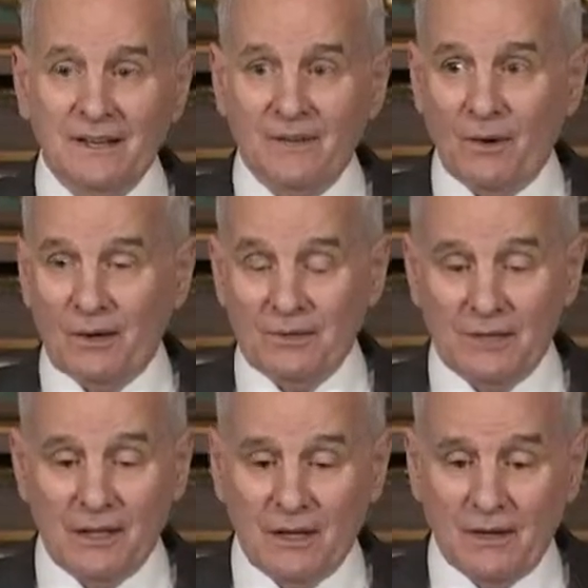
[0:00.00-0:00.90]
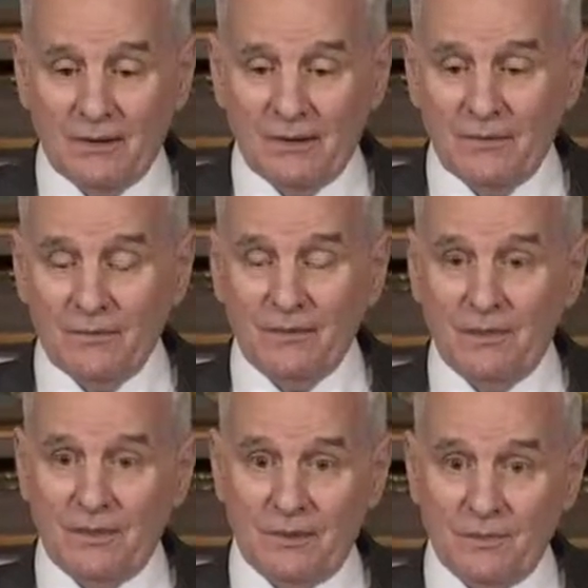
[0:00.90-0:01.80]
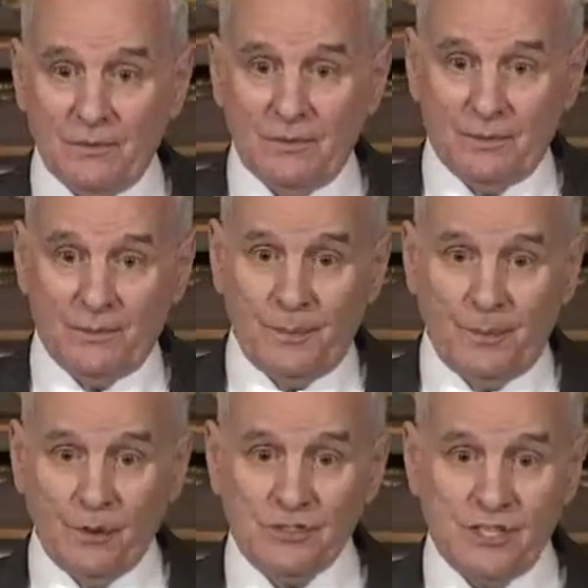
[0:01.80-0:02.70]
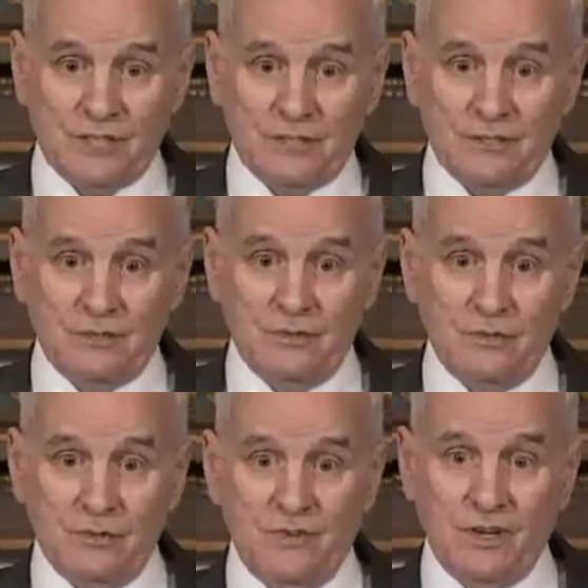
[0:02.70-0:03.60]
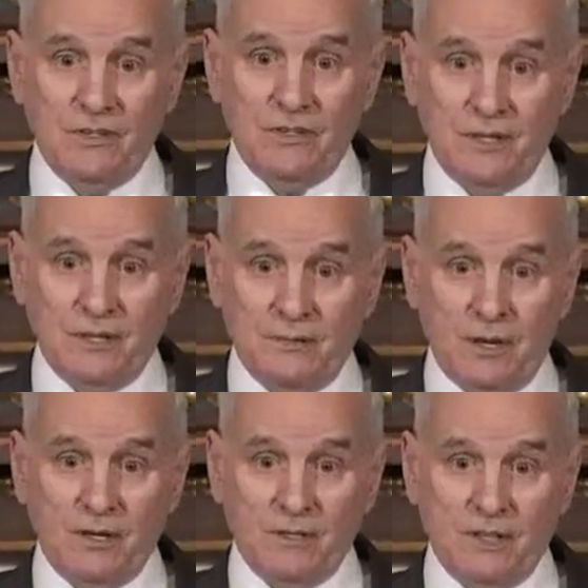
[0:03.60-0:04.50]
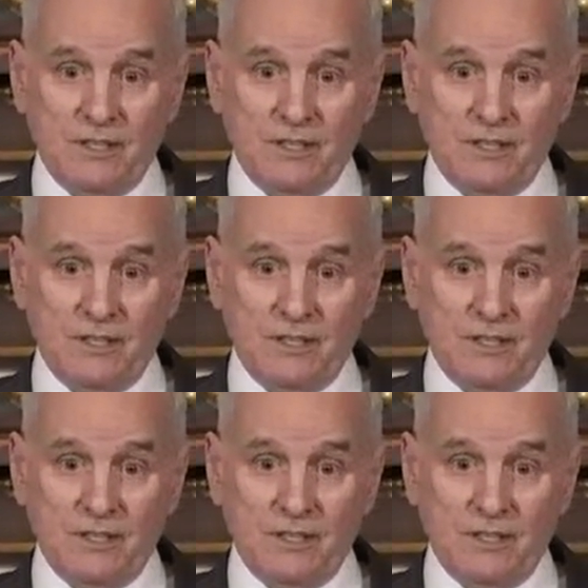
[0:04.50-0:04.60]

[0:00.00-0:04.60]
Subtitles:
Well, we're proposing to fund part of the